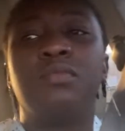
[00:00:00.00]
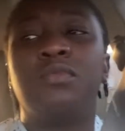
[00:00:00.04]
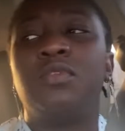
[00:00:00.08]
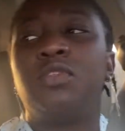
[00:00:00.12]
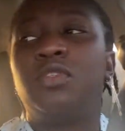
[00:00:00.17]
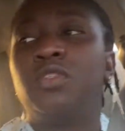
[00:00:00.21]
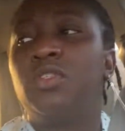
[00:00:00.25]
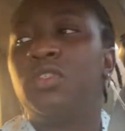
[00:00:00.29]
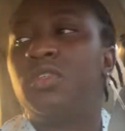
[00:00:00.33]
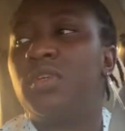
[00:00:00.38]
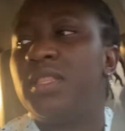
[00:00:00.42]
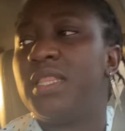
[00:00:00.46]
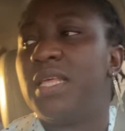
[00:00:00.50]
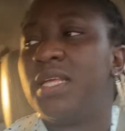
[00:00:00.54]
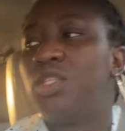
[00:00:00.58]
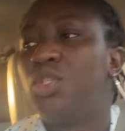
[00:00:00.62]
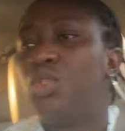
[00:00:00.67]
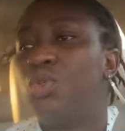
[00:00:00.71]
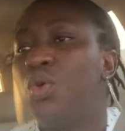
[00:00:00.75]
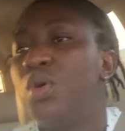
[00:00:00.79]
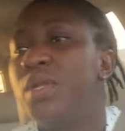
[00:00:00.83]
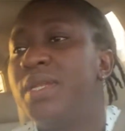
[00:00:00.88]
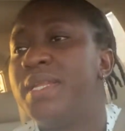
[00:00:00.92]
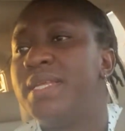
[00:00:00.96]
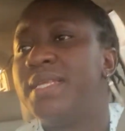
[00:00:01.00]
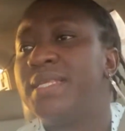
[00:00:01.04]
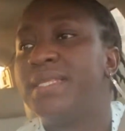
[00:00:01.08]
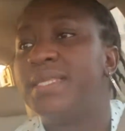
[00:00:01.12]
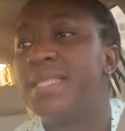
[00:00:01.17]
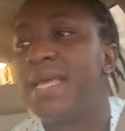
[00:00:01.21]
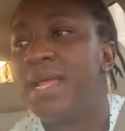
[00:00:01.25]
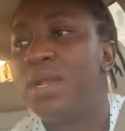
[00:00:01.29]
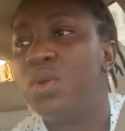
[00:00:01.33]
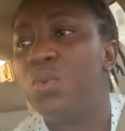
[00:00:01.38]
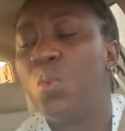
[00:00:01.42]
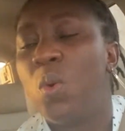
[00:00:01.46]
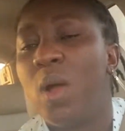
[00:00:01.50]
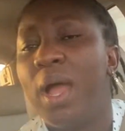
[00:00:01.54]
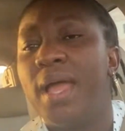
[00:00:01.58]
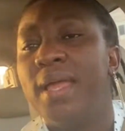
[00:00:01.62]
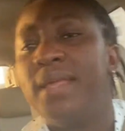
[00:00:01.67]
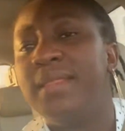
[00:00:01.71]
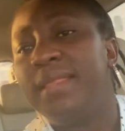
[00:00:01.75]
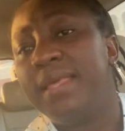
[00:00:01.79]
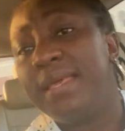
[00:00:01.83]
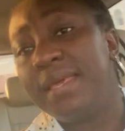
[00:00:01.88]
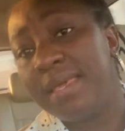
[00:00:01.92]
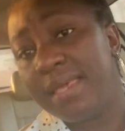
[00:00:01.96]
so that you understand why
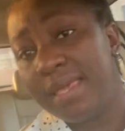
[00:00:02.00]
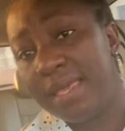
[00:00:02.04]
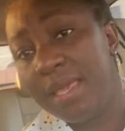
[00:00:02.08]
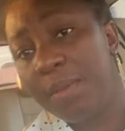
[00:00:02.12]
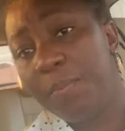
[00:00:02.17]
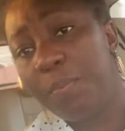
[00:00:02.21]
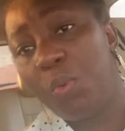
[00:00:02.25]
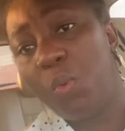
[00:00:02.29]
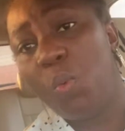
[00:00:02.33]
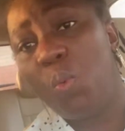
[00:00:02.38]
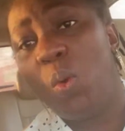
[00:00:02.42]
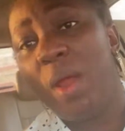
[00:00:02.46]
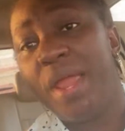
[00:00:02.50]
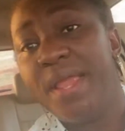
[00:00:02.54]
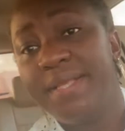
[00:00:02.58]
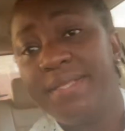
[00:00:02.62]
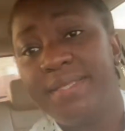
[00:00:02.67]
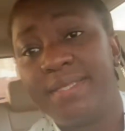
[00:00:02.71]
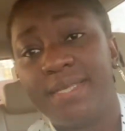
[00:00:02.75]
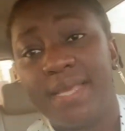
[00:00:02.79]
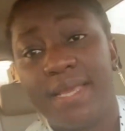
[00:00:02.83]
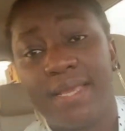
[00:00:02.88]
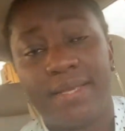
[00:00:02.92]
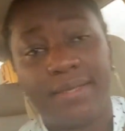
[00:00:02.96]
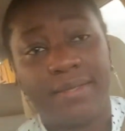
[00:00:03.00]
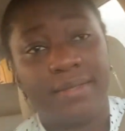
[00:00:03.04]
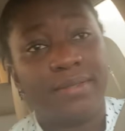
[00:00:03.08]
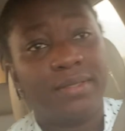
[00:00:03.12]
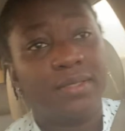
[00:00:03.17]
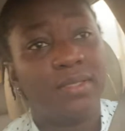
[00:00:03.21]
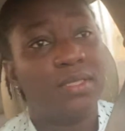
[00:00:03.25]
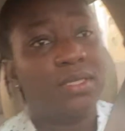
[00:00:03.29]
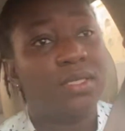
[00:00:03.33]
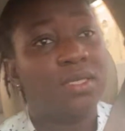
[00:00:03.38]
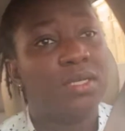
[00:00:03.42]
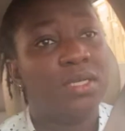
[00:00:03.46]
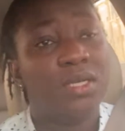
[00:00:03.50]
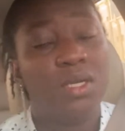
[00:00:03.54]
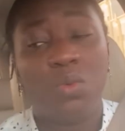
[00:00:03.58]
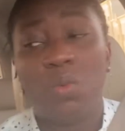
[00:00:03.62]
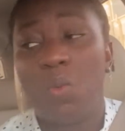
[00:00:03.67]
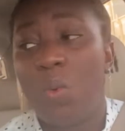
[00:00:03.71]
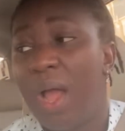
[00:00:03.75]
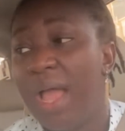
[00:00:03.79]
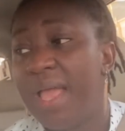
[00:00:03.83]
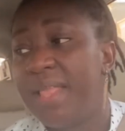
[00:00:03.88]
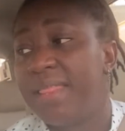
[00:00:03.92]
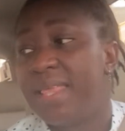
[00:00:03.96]
they keep waiting,
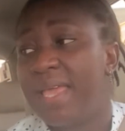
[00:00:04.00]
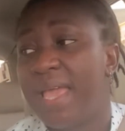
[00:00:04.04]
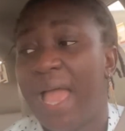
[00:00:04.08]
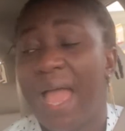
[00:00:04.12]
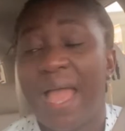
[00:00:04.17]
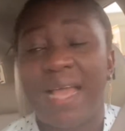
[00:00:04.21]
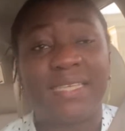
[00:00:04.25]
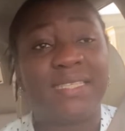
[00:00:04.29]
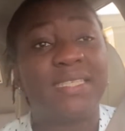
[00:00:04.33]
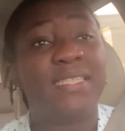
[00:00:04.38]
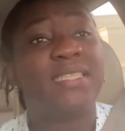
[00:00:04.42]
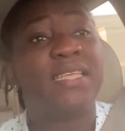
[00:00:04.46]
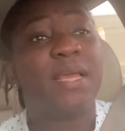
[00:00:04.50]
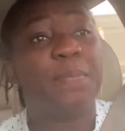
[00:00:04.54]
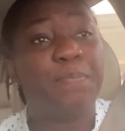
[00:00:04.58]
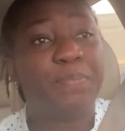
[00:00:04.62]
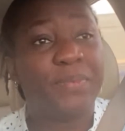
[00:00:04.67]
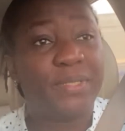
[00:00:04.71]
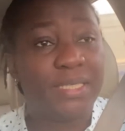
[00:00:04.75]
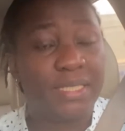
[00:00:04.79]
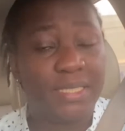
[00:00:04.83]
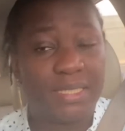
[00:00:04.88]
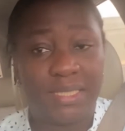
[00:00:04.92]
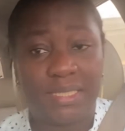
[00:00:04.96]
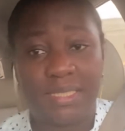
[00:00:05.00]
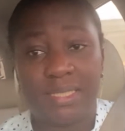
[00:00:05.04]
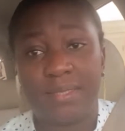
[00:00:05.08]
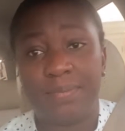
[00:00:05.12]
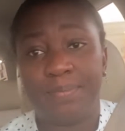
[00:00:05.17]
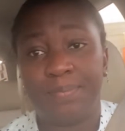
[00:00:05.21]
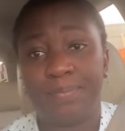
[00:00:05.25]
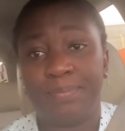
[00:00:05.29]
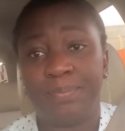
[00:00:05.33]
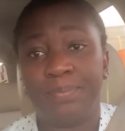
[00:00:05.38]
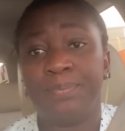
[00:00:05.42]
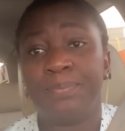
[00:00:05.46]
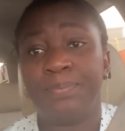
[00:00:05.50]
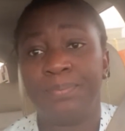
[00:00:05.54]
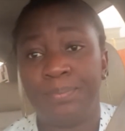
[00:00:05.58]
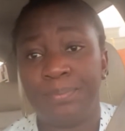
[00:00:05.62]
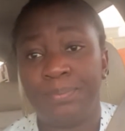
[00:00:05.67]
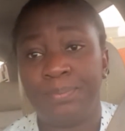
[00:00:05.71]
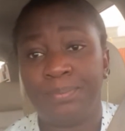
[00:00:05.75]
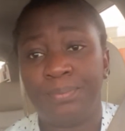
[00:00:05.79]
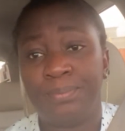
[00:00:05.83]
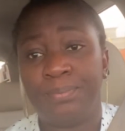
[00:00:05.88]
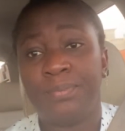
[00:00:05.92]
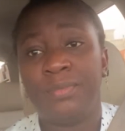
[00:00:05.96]
why they accept it,
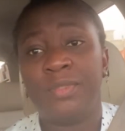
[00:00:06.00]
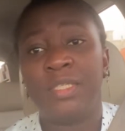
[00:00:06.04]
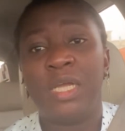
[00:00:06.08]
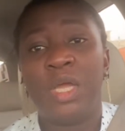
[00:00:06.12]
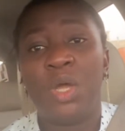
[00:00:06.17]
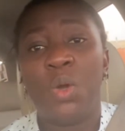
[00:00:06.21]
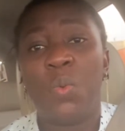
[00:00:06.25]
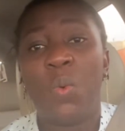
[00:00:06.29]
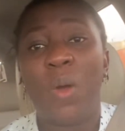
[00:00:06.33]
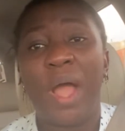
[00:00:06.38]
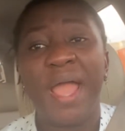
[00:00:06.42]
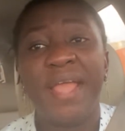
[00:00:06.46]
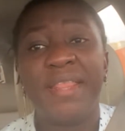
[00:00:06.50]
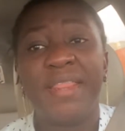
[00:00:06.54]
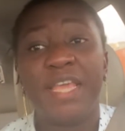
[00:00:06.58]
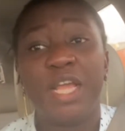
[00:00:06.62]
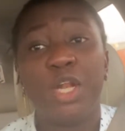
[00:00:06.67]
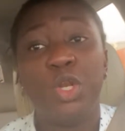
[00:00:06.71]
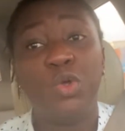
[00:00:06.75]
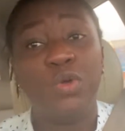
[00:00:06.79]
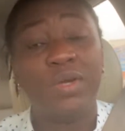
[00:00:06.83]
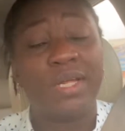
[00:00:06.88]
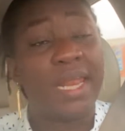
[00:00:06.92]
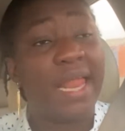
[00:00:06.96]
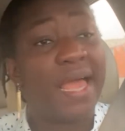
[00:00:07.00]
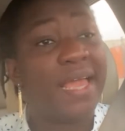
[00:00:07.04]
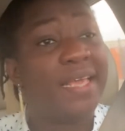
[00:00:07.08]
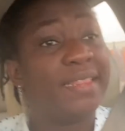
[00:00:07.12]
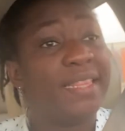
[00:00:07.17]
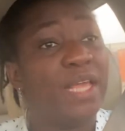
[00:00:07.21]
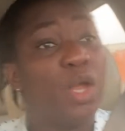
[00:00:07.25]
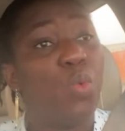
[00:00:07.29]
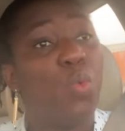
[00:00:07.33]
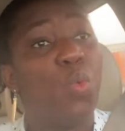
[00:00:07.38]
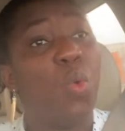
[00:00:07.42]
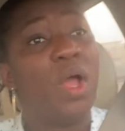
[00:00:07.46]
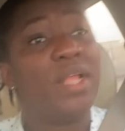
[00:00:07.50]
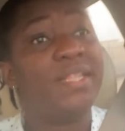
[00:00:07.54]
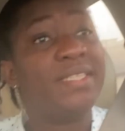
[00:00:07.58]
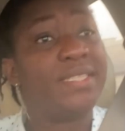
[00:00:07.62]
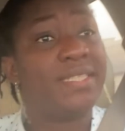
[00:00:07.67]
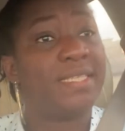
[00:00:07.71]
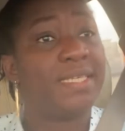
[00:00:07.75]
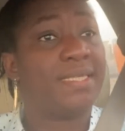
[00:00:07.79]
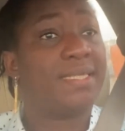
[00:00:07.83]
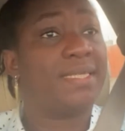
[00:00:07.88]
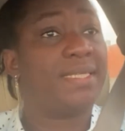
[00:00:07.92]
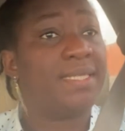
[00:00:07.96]
why they look like they
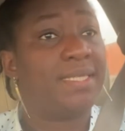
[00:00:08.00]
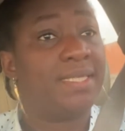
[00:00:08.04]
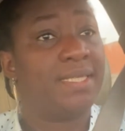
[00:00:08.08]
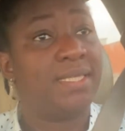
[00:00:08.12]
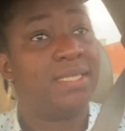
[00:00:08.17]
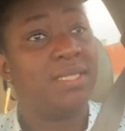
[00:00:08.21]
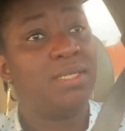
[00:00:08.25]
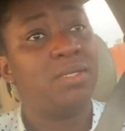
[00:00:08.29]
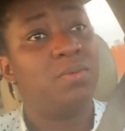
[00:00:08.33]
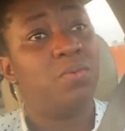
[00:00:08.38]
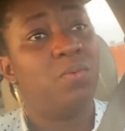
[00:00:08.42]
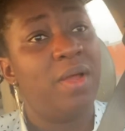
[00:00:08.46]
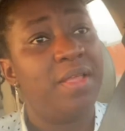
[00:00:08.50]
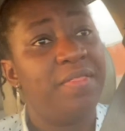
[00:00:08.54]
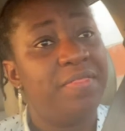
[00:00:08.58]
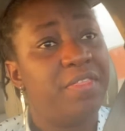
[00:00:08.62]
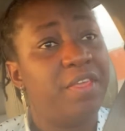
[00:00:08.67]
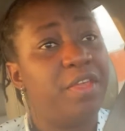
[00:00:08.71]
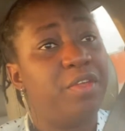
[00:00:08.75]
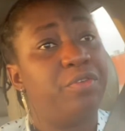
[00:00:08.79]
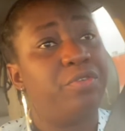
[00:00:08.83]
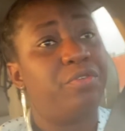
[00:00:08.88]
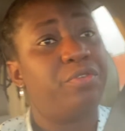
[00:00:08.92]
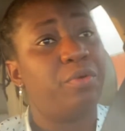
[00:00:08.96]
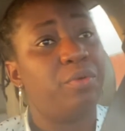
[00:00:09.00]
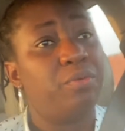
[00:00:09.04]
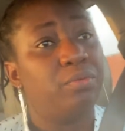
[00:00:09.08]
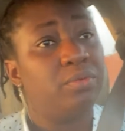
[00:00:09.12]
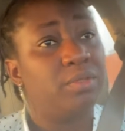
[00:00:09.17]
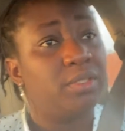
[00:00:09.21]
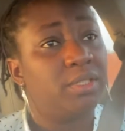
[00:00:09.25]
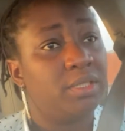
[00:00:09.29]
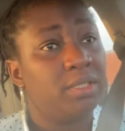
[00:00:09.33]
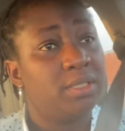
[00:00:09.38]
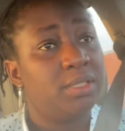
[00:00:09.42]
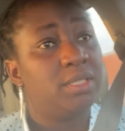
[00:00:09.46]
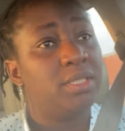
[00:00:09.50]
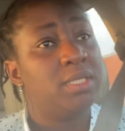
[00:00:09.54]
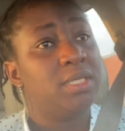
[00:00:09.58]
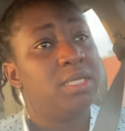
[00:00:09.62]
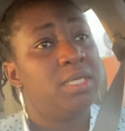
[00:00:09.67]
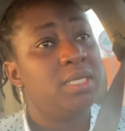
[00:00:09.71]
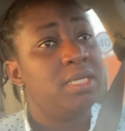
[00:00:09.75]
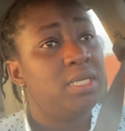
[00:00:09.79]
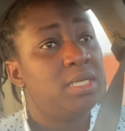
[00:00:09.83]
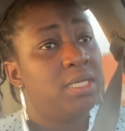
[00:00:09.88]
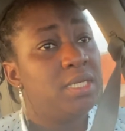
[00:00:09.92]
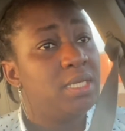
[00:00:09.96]
want it when they don't.
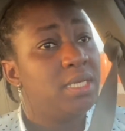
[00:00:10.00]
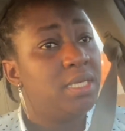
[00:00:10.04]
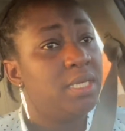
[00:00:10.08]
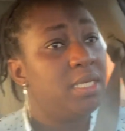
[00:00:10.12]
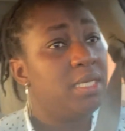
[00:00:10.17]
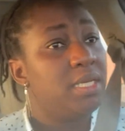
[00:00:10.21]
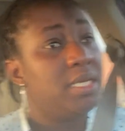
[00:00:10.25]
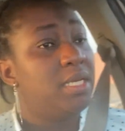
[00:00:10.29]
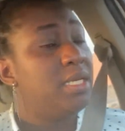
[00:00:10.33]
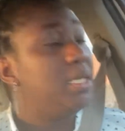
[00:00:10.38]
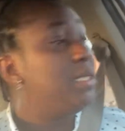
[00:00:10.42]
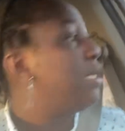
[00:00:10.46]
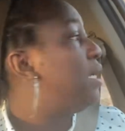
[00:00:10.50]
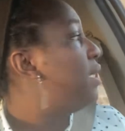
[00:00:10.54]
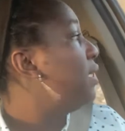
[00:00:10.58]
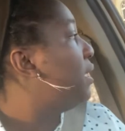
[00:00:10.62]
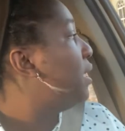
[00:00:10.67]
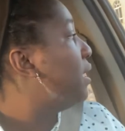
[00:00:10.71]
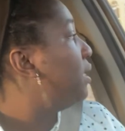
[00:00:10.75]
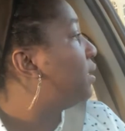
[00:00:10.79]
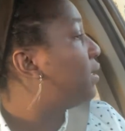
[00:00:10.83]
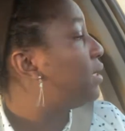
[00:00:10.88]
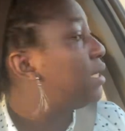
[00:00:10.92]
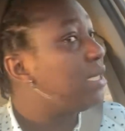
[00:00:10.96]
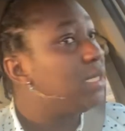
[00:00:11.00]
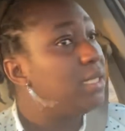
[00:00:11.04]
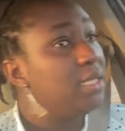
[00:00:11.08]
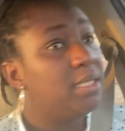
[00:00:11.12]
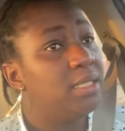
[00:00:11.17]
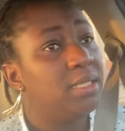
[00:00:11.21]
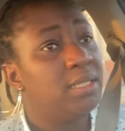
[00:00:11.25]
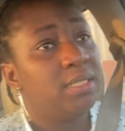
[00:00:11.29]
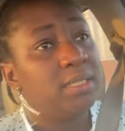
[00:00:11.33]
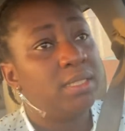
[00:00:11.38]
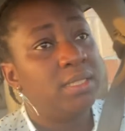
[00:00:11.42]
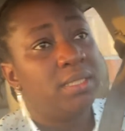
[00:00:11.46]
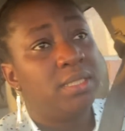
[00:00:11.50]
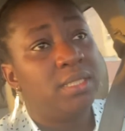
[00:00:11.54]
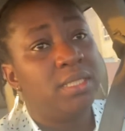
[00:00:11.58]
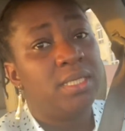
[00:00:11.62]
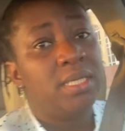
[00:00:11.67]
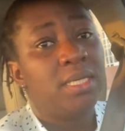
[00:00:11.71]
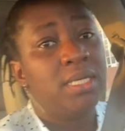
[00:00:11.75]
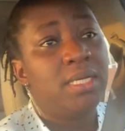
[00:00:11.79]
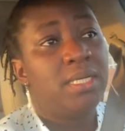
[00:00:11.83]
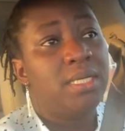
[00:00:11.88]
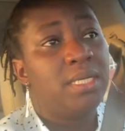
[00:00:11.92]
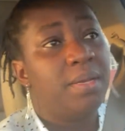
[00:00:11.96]
Young Kasa,
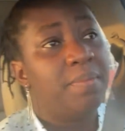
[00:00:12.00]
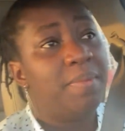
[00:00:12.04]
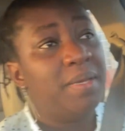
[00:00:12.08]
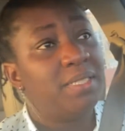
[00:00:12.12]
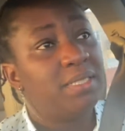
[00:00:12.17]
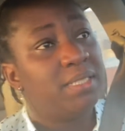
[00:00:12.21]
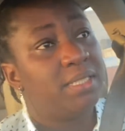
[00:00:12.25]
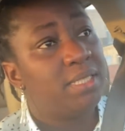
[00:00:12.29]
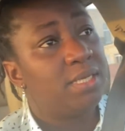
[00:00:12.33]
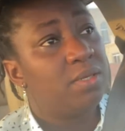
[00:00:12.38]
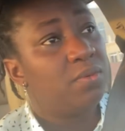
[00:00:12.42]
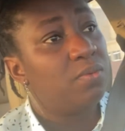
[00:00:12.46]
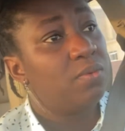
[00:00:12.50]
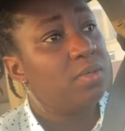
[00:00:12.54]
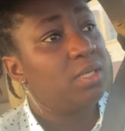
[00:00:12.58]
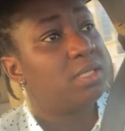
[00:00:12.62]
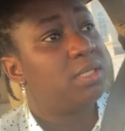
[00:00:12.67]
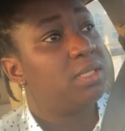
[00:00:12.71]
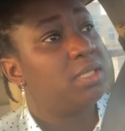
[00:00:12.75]
you bet you want